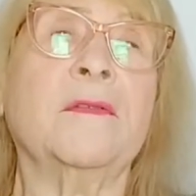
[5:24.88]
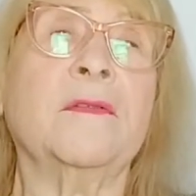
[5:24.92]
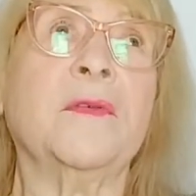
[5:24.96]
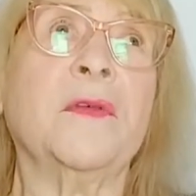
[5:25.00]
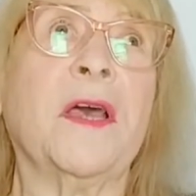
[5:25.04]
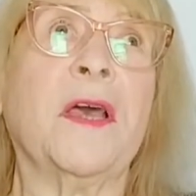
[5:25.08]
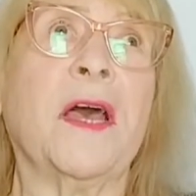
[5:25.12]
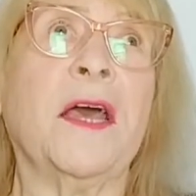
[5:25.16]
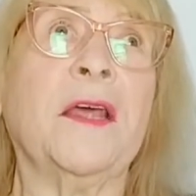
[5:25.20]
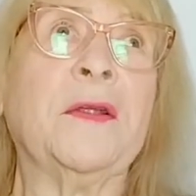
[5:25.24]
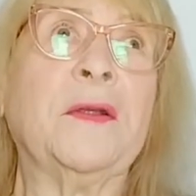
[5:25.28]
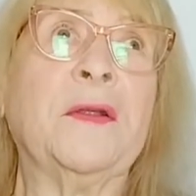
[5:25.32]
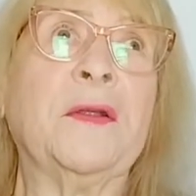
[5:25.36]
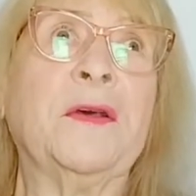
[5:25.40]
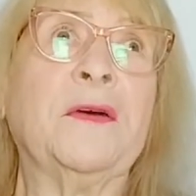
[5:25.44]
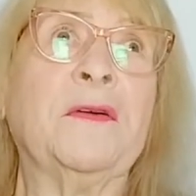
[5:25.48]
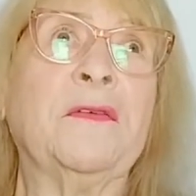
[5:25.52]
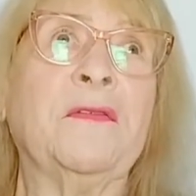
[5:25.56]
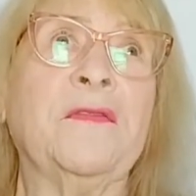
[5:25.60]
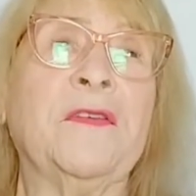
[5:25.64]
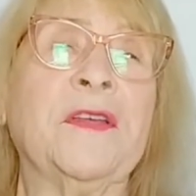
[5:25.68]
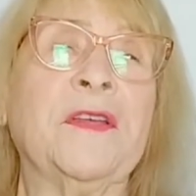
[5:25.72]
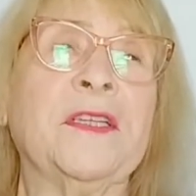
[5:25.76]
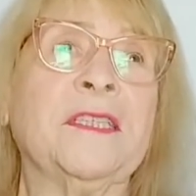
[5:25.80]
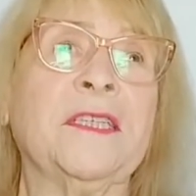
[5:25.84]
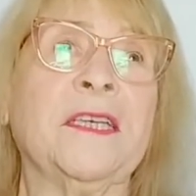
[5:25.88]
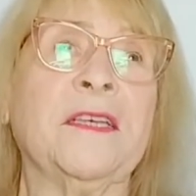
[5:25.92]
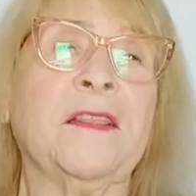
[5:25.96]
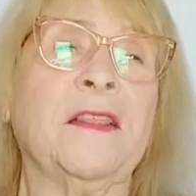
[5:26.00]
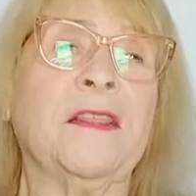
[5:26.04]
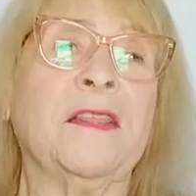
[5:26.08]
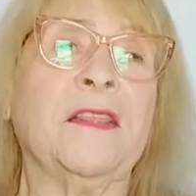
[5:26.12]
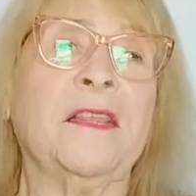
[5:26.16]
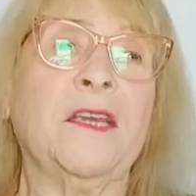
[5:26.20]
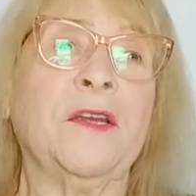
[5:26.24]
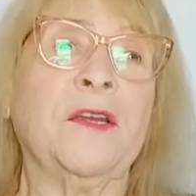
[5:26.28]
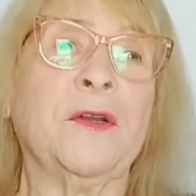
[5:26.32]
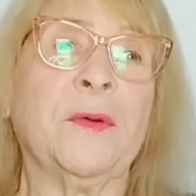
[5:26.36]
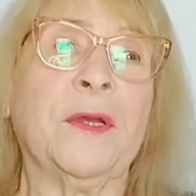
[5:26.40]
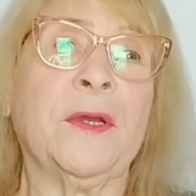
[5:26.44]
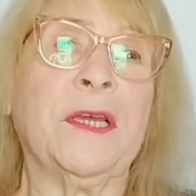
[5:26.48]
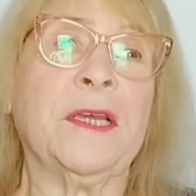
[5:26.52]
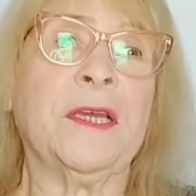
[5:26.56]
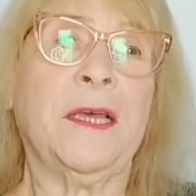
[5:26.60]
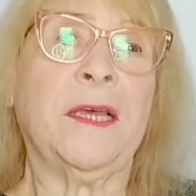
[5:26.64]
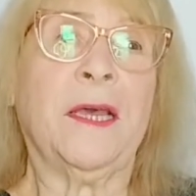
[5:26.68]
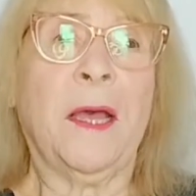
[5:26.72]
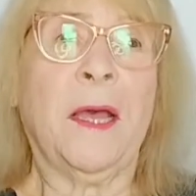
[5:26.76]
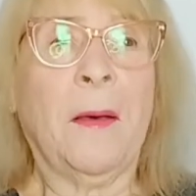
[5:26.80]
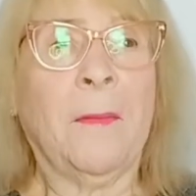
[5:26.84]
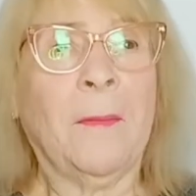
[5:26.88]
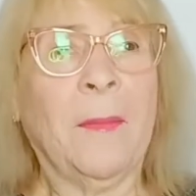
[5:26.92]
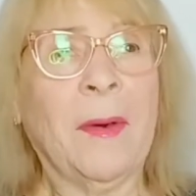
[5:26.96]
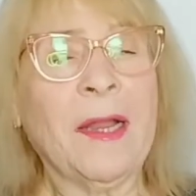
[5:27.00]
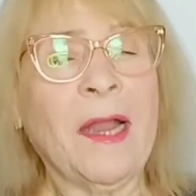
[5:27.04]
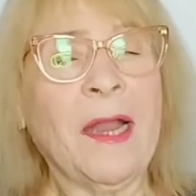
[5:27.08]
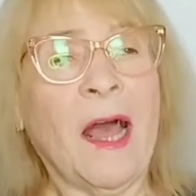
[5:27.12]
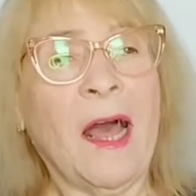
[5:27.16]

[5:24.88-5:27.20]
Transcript: don't know if it's a theory, but